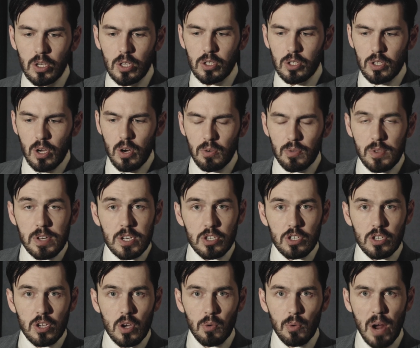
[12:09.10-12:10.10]
So
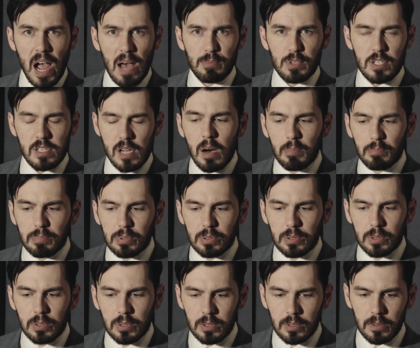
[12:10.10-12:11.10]
this wraps up
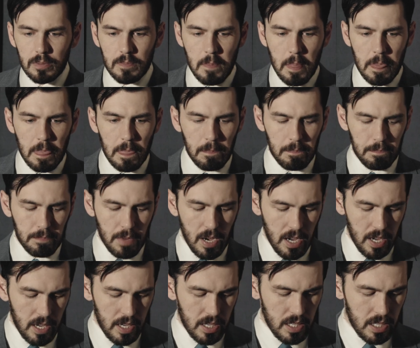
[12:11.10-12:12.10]

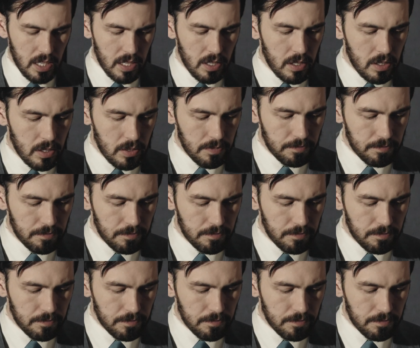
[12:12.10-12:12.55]
my